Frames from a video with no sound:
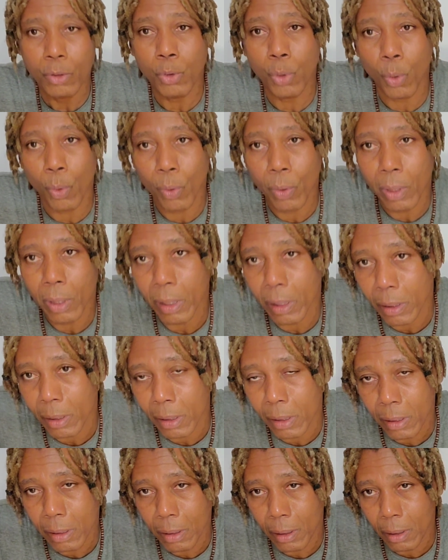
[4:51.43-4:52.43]
So
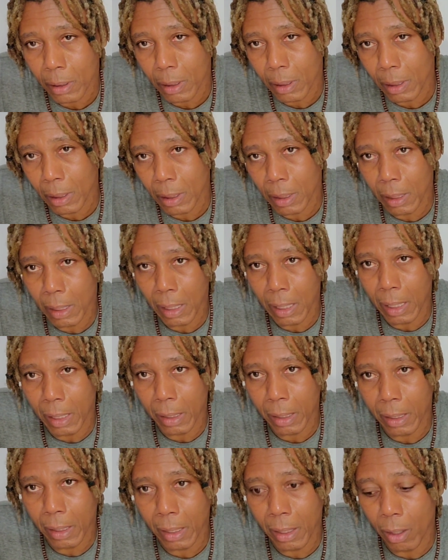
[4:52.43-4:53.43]
it's
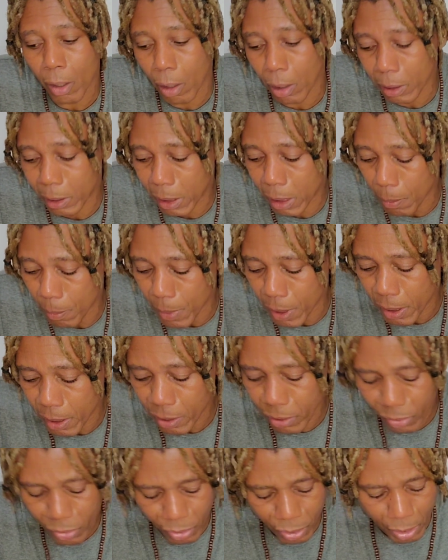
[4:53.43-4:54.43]
like
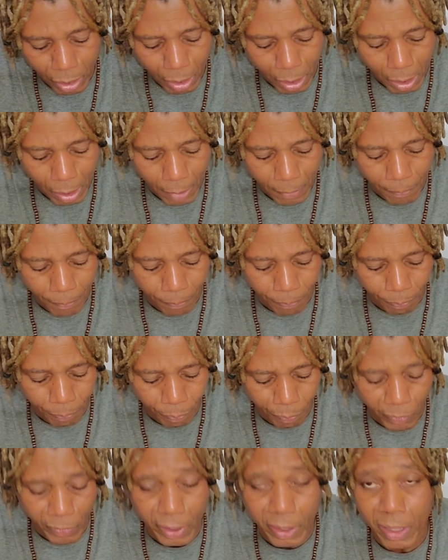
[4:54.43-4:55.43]
alchemist,
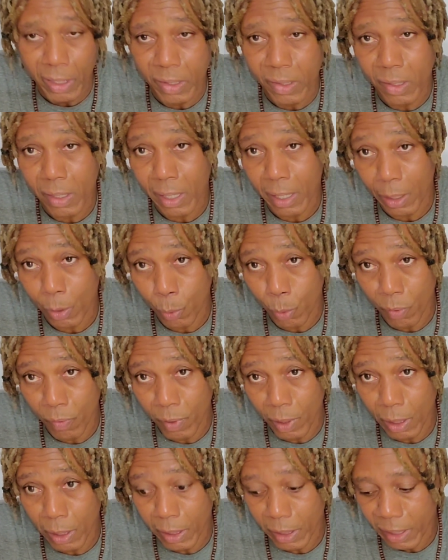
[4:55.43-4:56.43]
it's
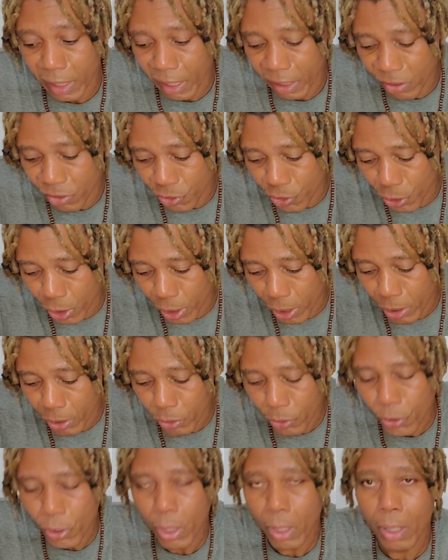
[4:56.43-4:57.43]
equivalent
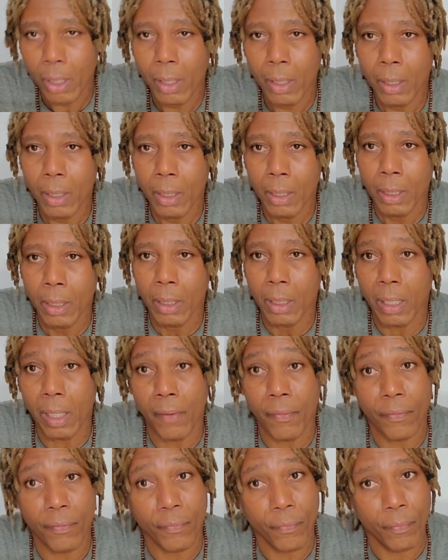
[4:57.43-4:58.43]
exchange.
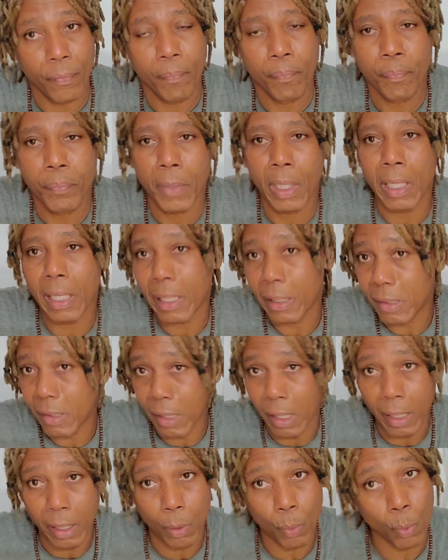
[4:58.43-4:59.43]
If
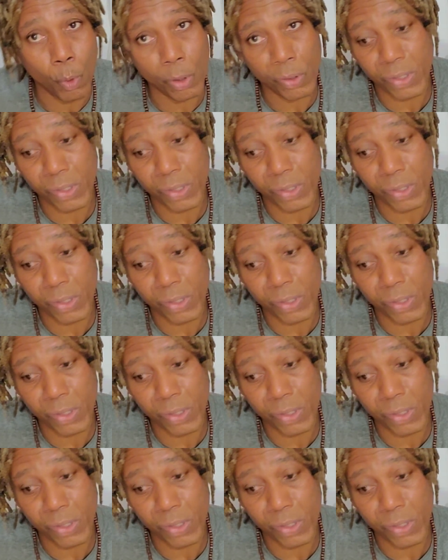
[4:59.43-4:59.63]
let's say it